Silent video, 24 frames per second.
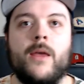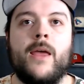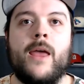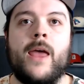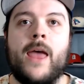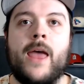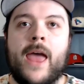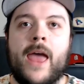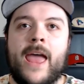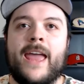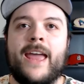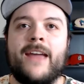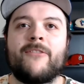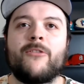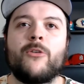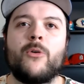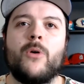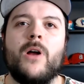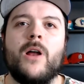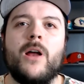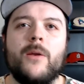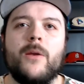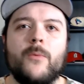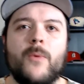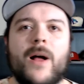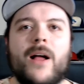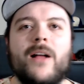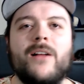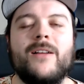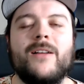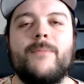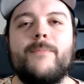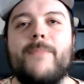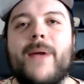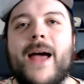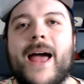Hey everyone,
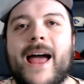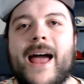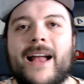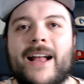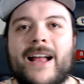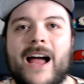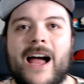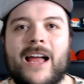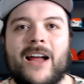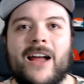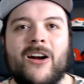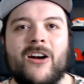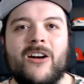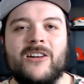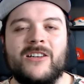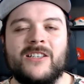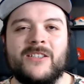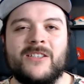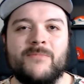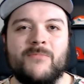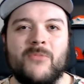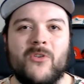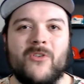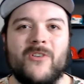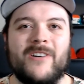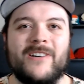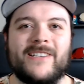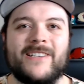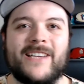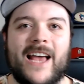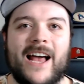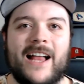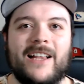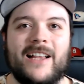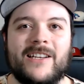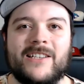welcome back. I Heart Sports,
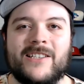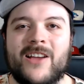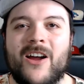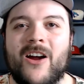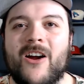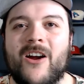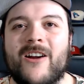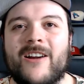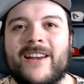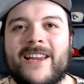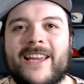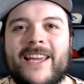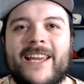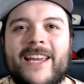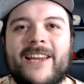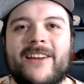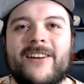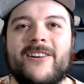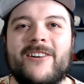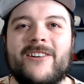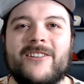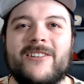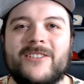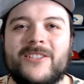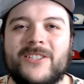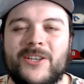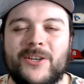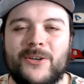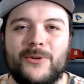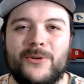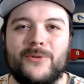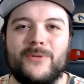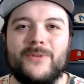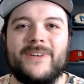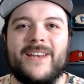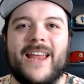Alex Hart here.
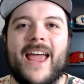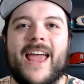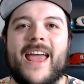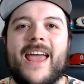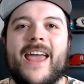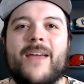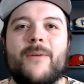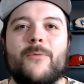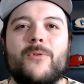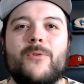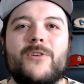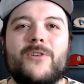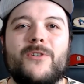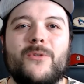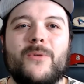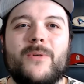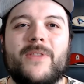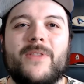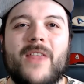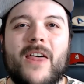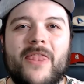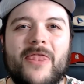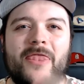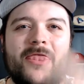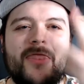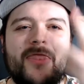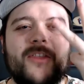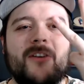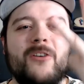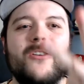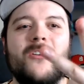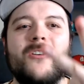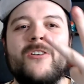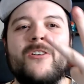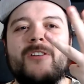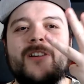Today we're doing the
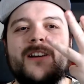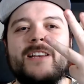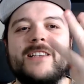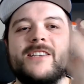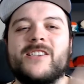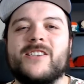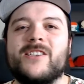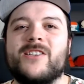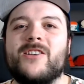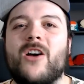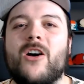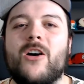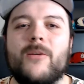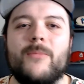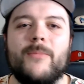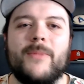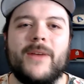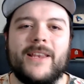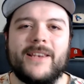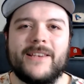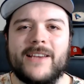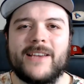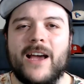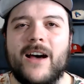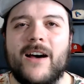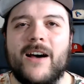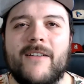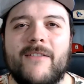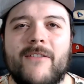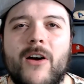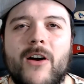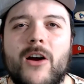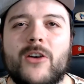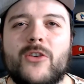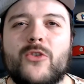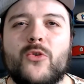third installment of
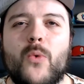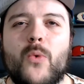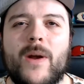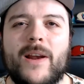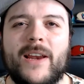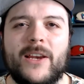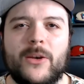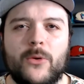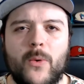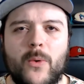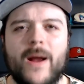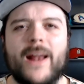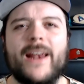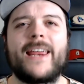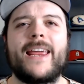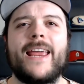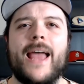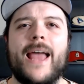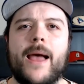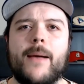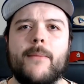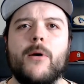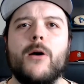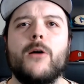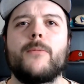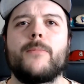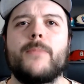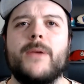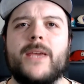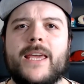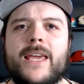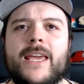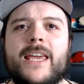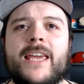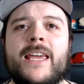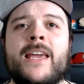our 2020
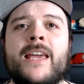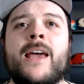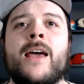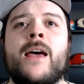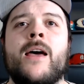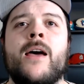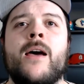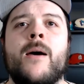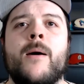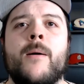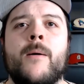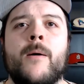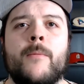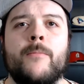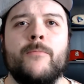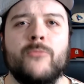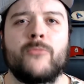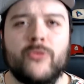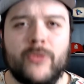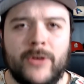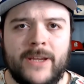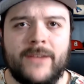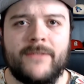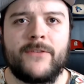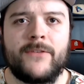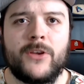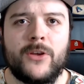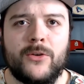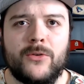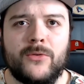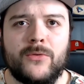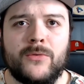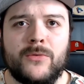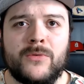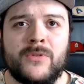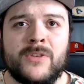MLB
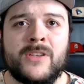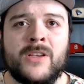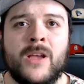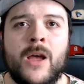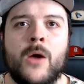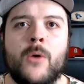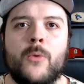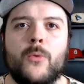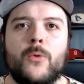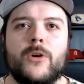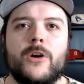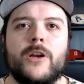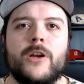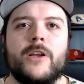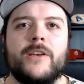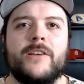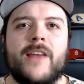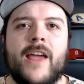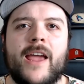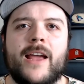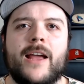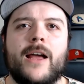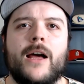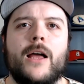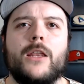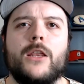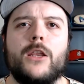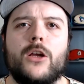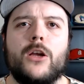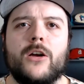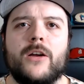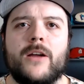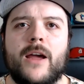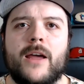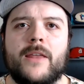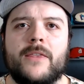previews. We're going to take a
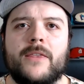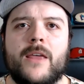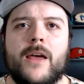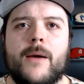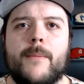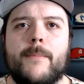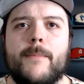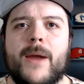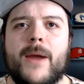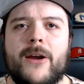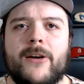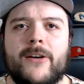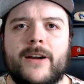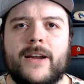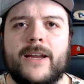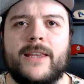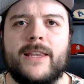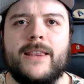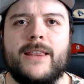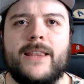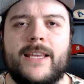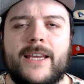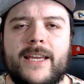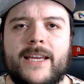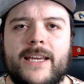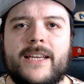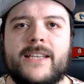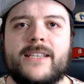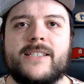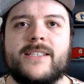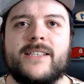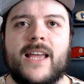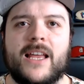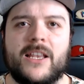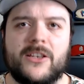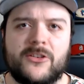look at the American League
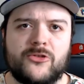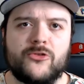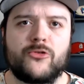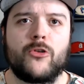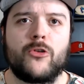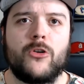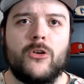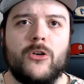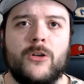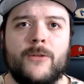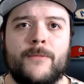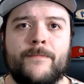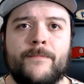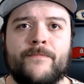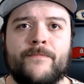Central.